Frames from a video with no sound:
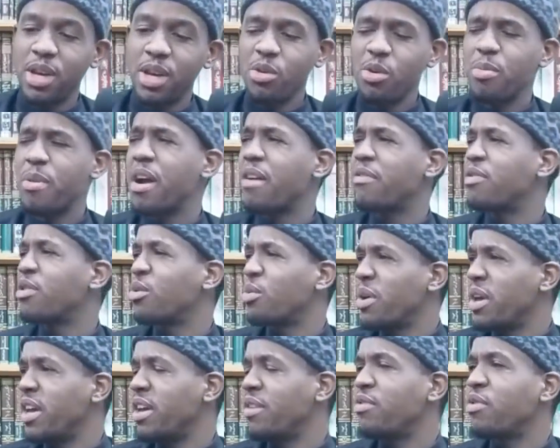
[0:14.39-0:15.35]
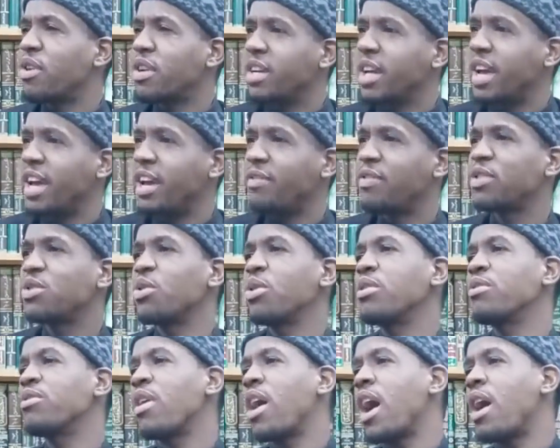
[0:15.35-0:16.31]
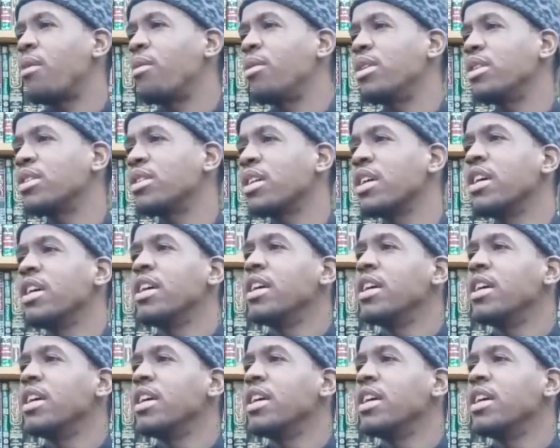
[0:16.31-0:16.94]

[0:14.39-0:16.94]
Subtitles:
You were married for a week, for a day, for 24 hours.